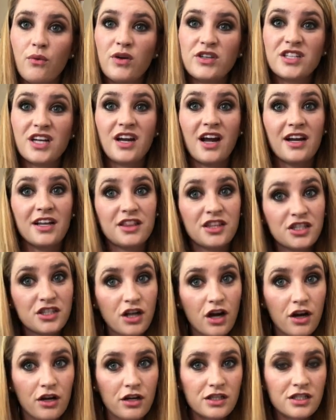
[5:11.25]
which I got at the
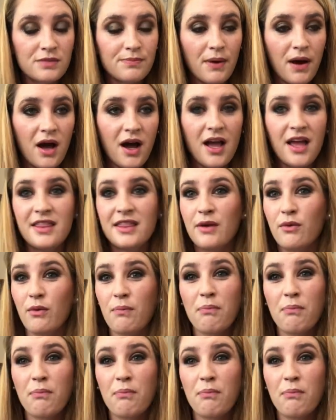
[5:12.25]
Target spot, and they were